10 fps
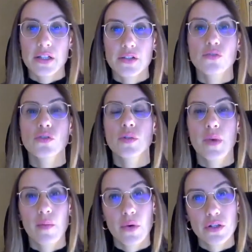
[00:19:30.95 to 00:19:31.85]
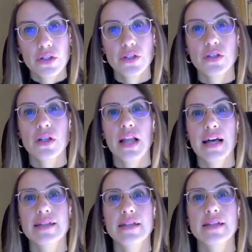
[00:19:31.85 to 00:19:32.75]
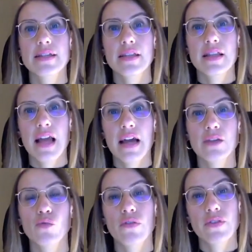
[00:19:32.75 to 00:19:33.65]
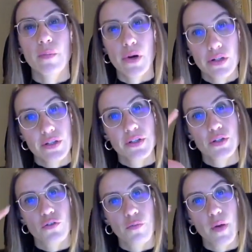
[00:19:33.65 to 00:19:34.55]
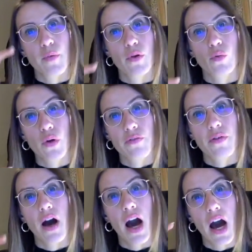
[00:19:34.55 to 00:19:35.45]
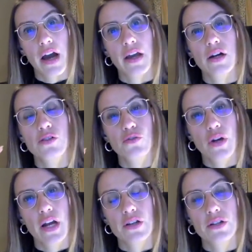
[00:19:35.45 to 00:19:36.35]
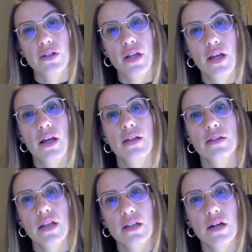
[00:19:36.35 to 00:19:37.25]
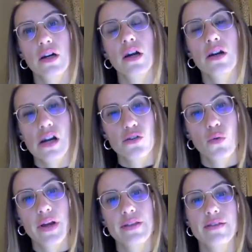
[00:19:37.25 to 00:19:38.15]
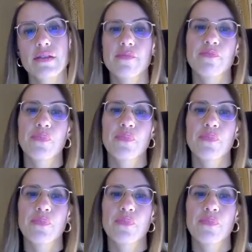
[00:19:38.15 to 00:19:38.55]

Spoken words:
As you remember this last slide with the percentage of people with higher education that are graduates,